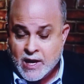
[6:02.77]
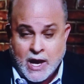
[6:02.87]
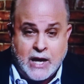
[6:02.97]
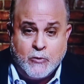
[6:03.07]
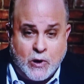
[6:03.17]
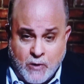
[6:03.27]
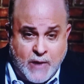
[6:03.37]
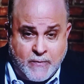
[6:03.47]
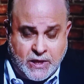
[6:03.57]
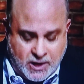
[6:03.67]
Anyone
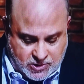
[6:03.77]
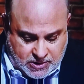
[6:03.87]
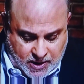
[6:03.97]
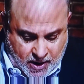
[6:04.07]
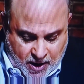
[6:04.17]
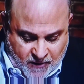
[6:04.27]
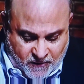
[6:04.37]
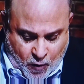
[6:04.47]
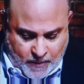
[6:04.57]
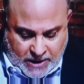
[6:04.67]
remember this?
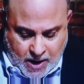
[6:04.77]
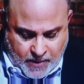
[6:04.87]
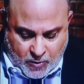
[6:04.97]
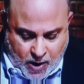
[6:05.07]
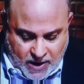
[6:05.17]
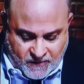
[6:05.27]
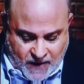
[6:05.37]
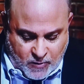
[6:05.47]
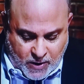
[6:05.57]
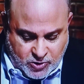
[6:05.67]
Former Democratic
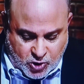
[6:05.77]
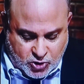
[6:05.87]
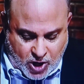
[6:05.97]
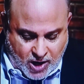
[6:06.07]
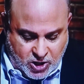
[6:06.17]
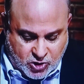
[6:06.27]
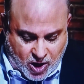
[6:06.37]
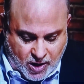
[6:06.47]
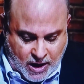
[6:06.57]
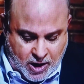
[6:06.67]
fundraiser Johnny
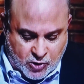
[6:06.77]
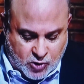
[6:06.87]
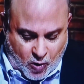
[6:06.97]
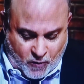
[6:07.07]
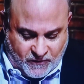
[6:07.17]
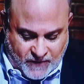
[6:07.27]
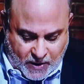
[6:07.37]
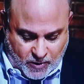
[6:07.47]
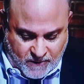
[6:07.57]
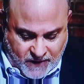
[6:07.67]
Chung told
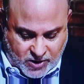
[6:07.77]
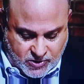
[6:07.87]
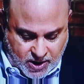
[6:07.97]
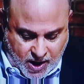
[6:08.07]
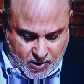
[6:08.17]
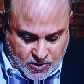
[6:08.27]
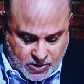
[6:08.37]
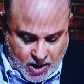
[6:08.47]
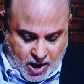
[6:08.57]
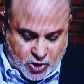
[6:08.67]
federal investigators.
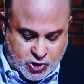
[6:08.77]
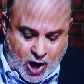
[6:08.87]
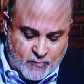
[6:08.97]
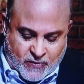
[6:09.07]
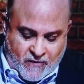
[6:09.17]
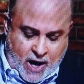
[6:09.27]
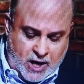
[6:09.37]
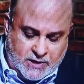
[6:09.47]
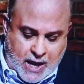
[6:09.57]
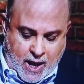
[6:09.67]
Chung
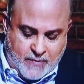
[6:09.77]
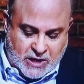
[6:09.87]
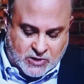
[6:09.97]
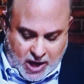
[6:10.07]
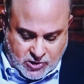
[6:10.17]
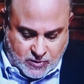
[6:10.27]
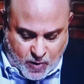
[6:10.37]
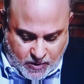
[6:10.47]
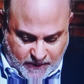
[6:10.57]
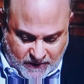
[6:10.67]
provided damning
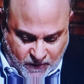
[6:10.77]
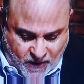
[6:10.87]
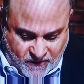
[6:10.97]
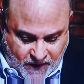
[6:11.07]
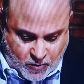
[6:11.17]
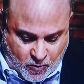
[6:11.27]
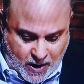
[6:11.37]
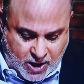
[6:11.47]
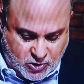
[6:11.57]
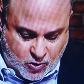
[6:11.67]
testimony before a federal
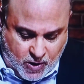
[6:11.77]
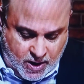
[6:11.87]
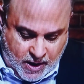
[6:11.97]
grand jury